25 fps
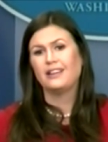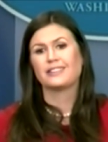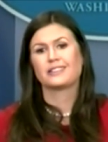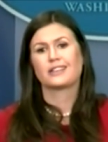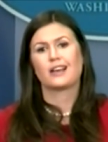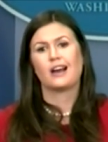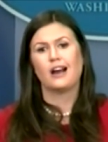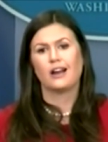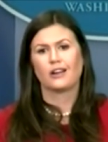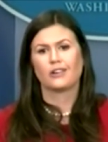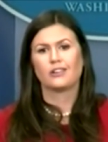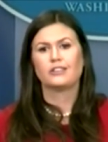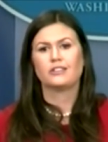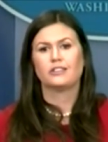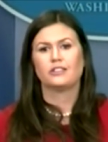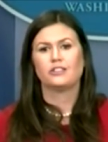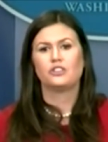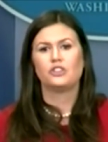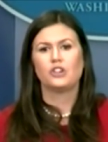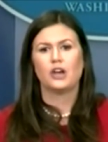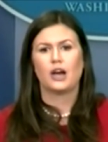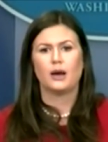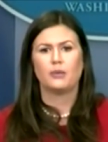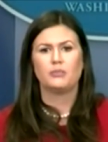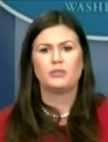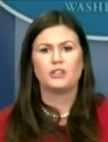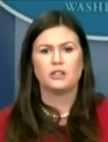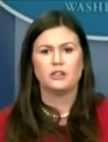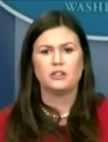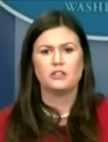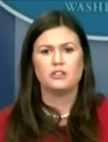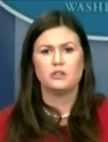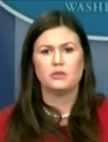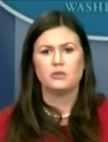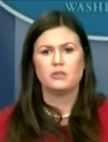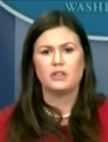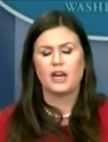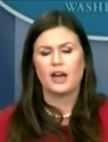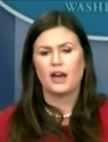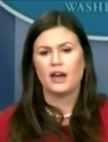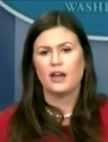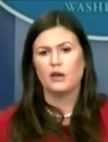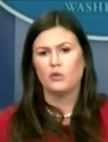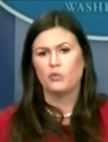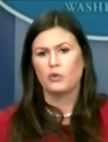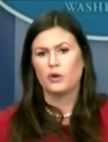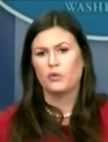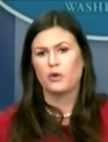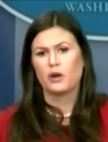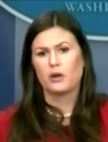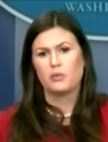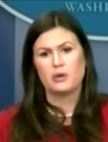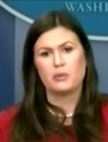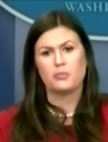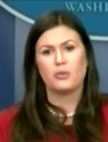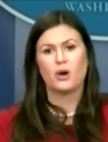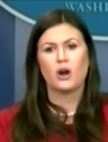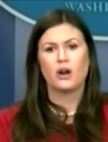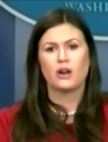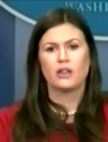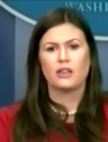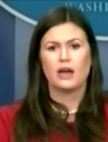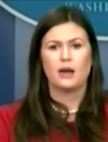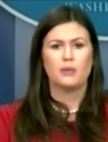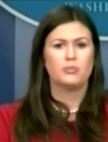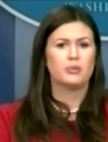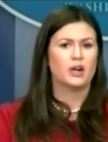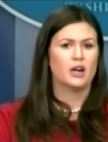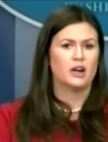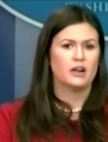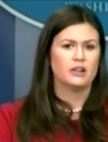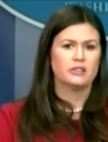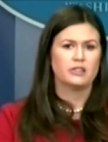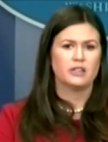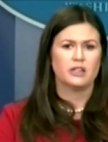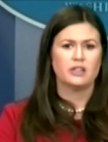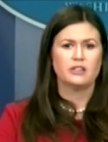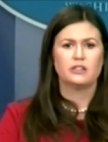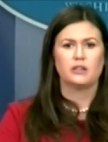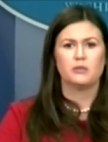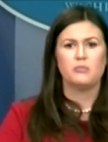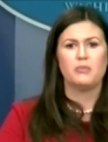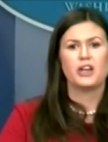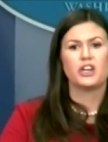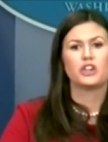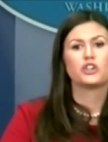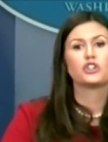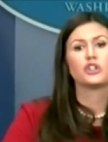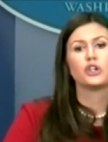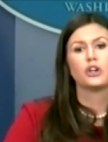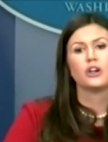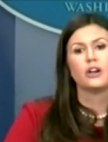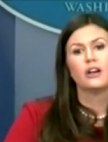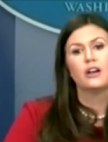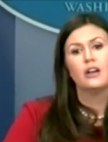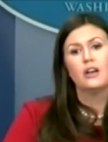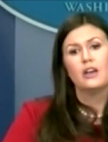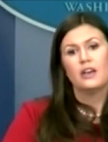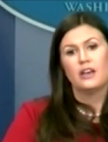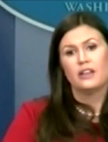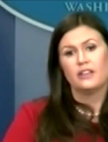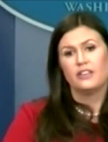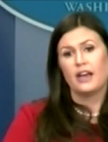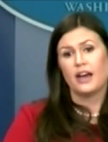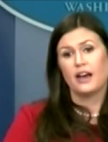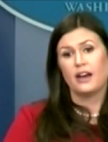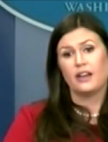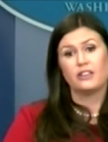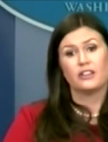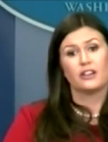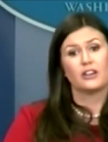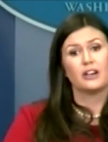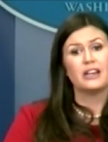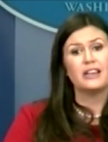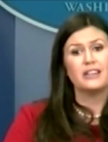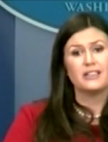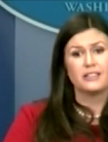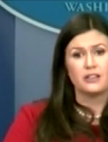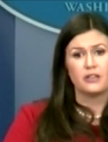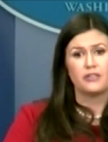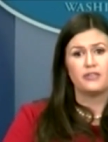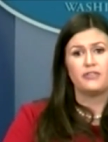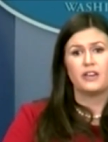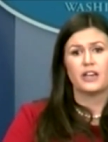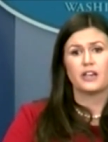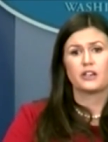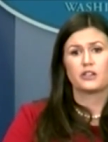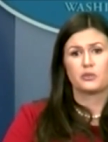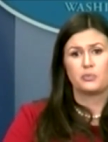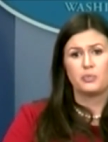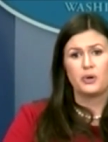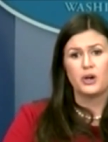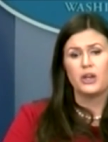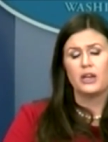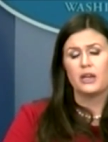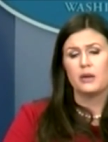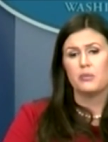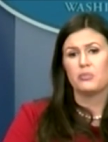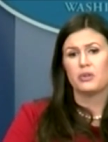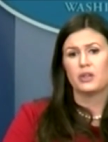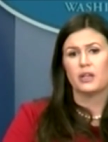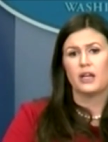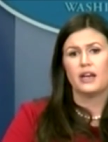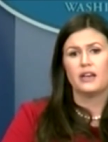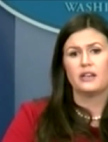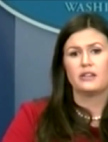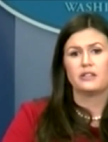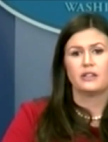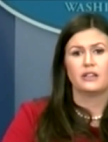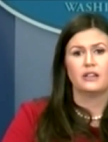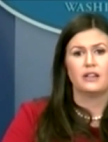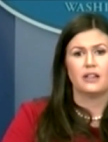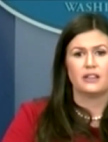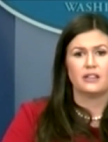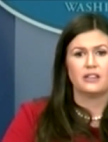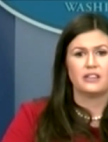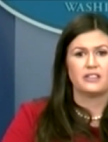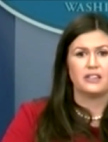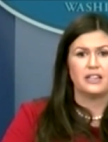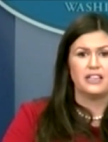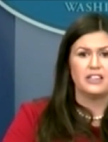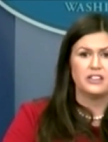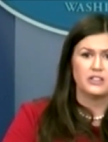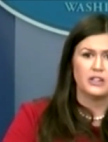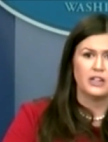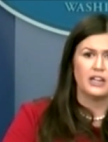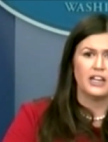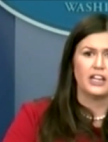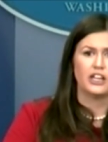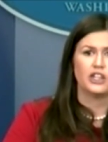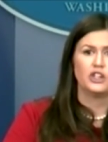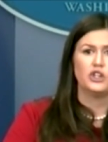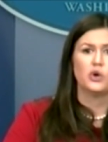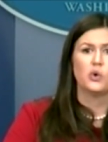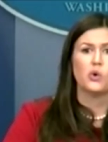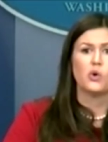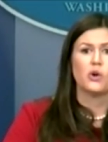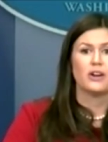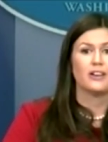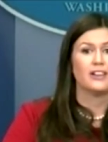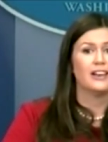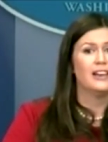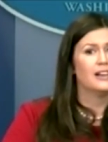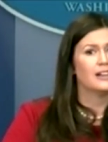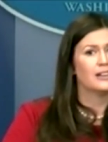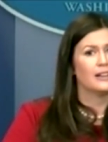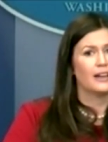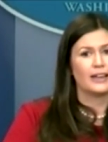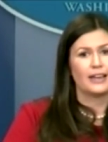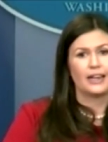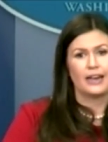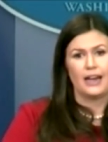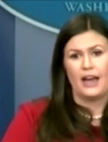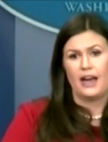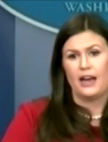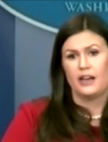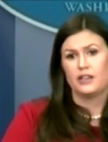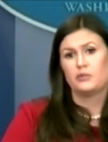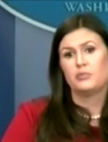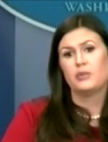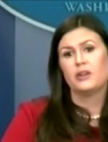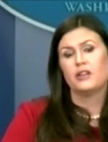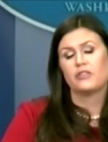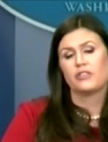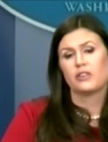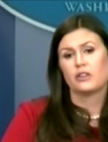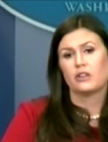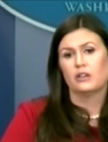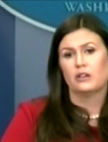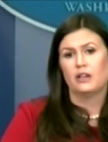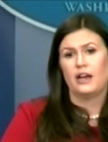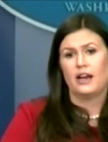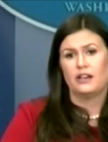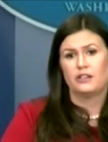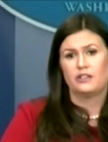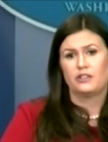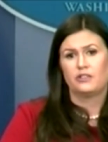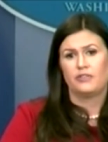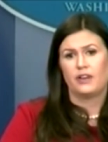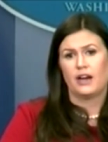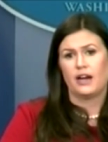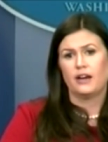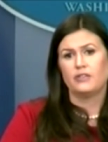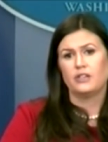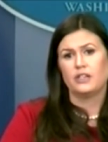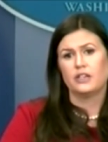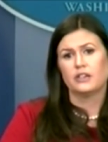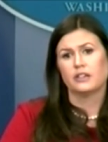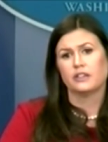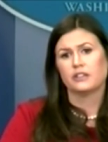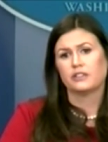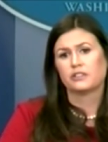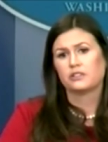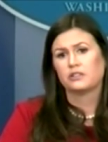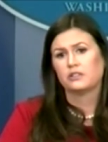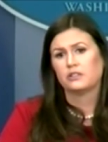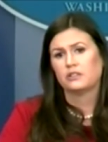It's Congress's job to do that, and we want to be part of that process and make sure that there is a fix put in place and that this isn't ignored like it has been for the last 5 years.